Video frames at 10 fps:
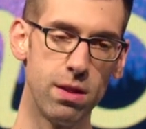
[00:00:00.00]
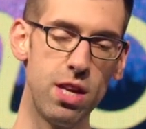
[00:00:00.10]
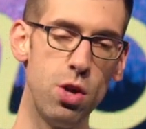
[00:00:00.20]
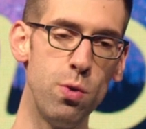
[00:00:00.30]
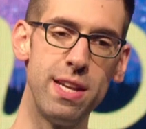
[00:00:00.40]

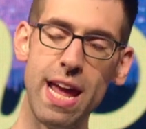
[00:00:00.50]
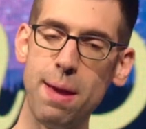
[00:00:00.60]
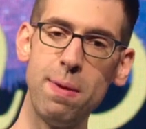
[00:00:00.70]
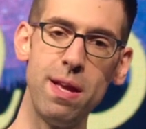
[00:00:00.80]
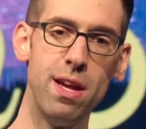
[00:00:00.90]
that you would
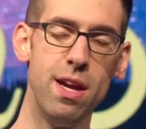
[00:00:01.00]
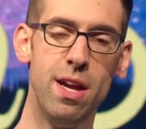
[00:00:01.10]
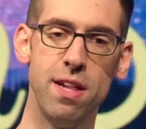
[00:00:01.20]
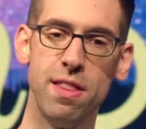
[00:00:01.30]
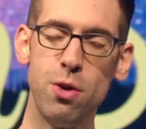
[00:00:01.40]
name it,
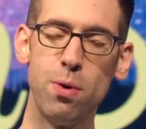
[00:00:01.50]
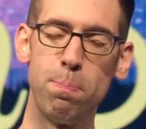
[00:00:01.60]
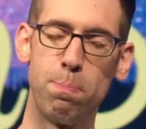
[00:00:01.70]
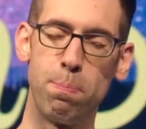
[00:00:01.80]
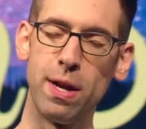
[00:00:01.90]
that you
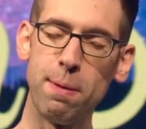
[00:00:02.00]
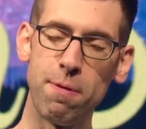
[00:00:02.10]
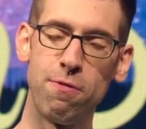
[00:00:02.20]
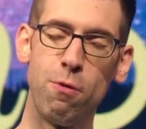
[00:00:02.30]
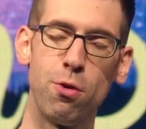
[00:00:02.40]
would bring it
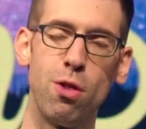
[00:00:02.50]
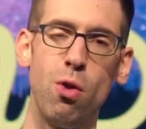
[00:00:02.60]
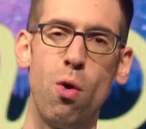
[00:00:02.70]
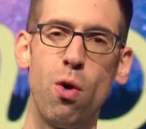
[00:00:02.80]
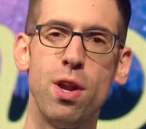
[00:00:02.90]
before the
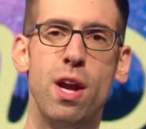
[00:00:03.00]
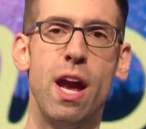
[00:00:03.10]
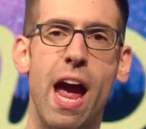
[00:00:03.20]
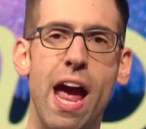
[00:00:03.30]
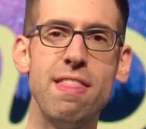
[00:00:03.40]
Lord,
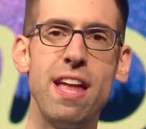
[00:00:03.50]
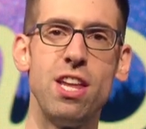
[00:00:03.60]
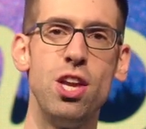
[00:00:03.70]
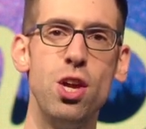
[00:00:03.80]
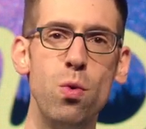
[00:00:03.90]
and that
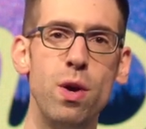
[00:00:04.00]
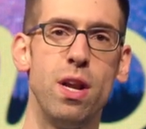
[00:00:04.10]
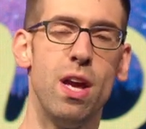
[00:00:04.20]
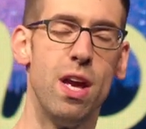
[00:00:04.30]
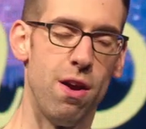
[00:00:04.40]
you
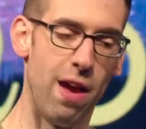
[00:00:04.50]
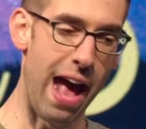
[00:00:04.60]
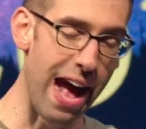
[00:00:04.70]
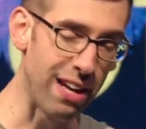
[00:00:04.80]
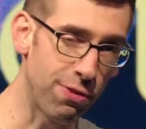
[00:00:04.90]
would
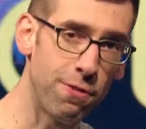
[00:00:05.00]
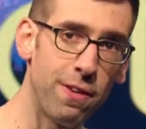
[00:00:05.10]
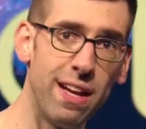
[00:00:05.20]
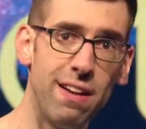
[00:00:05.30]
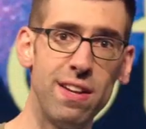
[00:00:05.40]
ask for
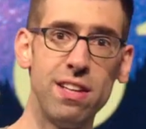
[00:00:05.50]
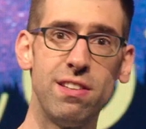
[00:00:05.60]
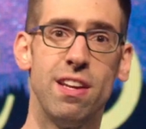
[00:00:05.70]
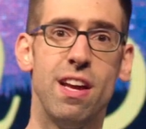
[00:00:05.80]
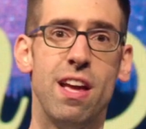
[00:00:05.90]

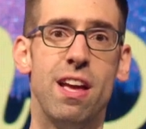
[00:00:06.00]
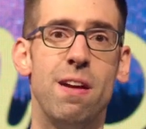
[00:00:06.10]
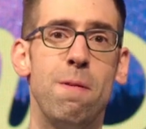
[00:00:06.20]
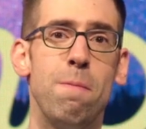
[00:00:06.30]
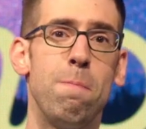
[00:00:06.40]
forgiveness,
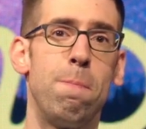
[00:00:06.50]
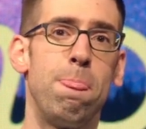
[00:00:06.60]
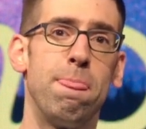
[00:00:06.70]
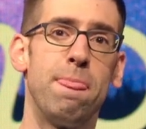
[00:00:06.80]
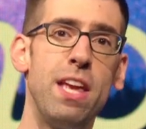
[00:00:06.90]

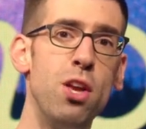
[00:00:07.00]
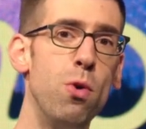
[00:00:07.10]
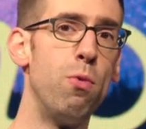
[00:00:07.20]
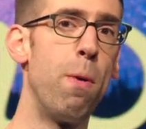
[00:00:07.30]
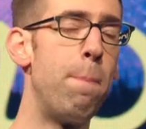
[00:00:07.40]
that
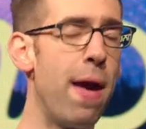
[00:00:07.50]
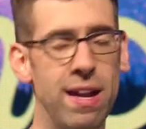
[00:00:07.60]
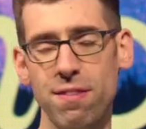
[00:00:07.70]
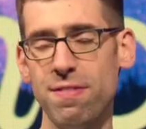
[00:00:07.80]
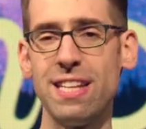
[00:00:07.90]
you would
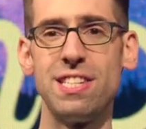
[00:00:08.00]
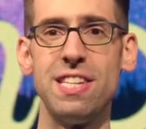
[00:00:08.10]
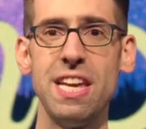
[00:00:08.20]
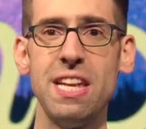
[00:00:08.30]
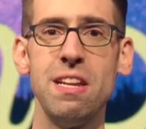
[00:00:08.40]
repent of that
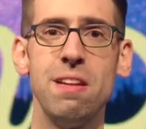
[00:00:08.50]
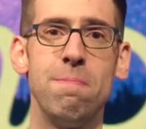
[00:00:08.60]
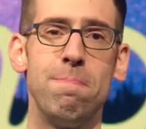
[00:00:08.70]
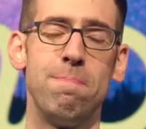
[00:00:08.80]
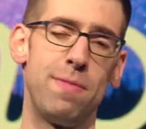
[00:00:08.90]
sin,
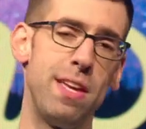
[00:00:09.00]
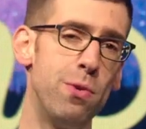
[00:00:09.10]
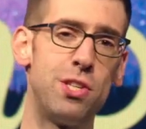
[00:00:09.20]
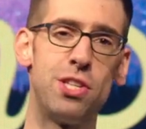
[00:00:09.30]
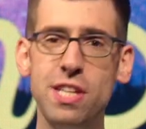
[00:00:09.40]
that
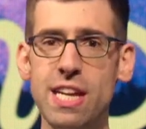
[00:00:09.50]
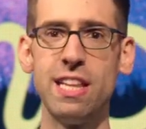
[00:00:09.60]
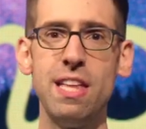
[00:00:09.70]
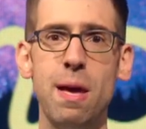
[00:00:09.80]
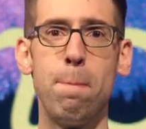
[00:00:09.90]
you would
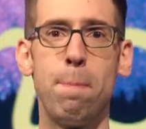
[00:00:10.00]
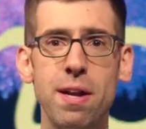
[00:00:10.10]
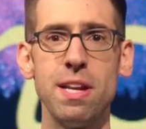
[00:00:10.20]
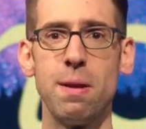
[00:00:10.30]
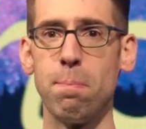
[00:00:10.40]
seek the
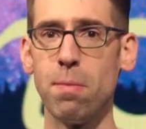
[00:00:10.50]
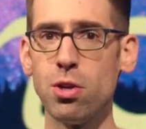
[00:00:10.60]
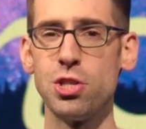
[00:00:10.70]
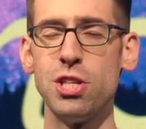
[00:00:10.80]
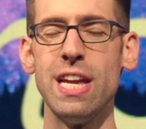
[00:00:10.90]
abundant
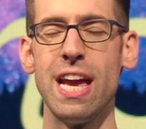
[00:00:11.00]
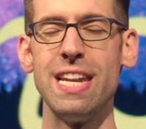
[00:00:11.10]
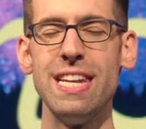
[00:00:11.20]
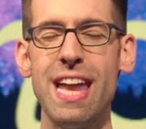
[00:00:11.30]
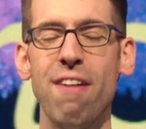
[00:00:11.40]
mercy
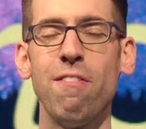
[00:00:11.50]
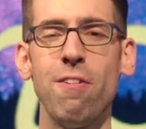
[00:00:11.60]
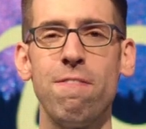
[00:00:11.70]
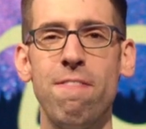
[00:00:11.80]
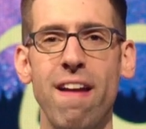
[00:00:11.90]
and
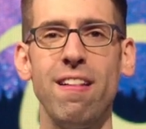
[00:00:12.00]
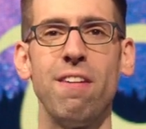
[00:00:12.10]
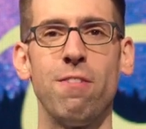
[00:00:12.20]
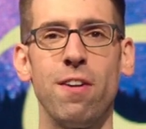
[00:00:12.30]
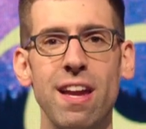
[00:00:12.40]

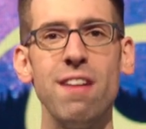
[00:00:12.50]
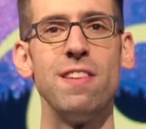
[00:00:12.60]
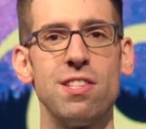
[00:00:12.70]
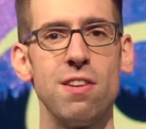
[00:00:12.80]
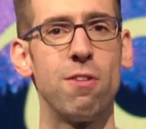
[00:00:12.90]
never-failing
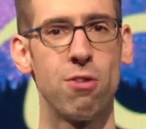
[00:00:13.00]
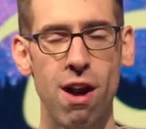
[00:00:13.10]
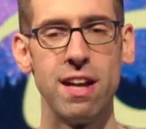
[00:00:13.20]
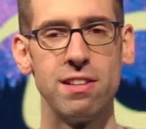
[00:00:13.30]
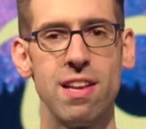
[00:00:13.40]
forgiveness of
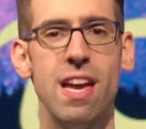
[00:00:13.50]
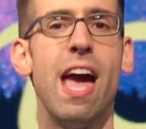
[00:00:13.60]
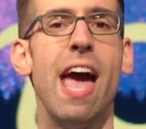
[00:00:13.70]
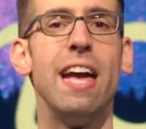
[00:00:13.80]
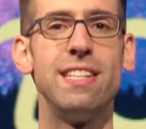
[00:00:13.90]
Christ
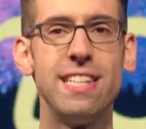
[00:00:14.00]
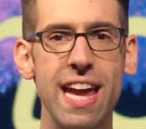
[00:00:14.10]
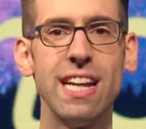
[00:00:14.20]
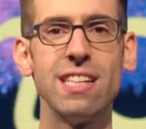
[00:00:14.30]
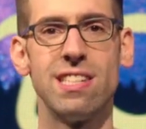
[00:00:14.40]
and
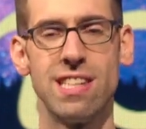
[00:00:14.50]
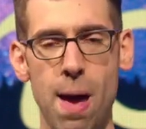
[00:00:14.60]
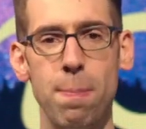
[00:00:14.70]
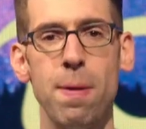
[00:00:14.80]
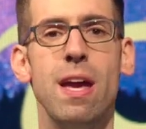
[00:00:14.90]
take a
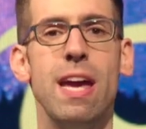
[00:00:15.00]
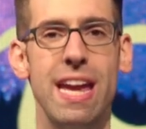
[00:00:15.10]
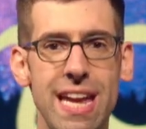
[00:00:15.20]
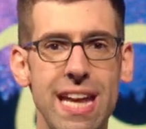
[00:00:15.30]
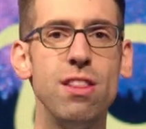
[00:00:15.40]
step
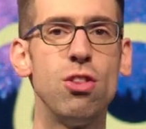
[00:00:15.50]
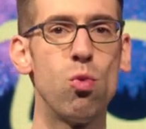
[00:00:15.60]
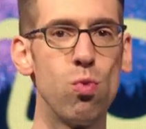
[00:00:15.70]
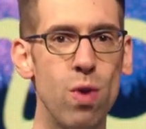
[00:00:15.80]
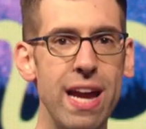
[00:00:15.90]
in the
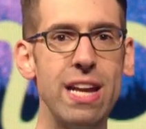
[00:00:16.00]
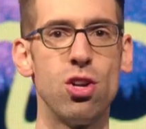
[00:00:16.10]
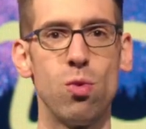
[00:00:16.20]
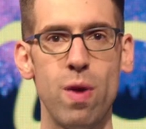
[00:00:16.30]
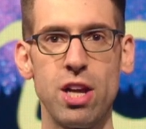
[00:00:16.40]
right
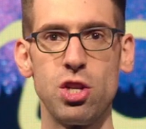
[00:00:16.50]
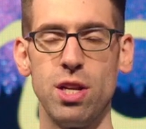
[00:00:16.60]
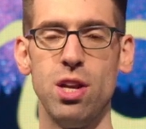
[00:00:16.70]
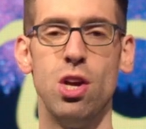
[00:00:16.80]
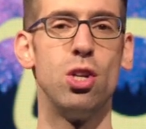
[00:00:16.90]

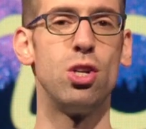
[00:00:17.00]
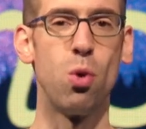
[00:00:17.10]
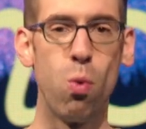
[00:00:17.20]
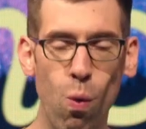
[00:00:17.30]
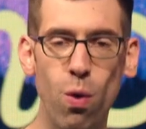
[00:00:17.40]
direction
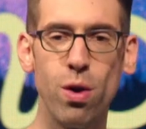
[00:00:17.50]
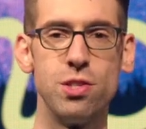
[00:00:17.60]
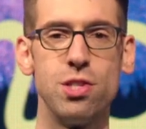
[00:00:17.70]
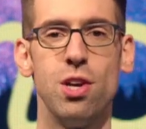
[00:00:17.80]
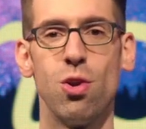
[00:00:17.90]

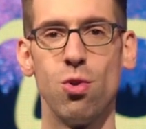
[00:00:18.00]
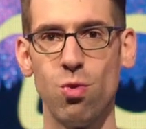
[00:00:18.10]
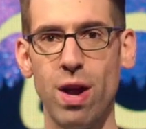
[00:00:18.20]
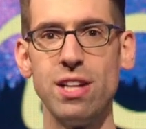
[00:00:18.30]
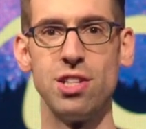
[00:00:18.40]
towards
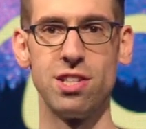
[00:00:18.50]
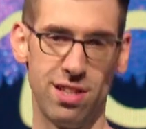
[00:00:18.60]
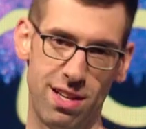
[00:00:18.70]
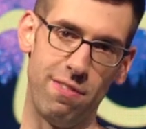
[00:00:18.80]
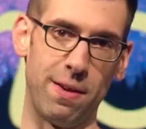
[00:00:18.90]
righteous
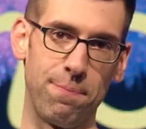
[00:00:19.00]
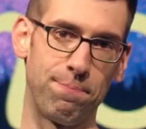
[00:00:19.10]
living.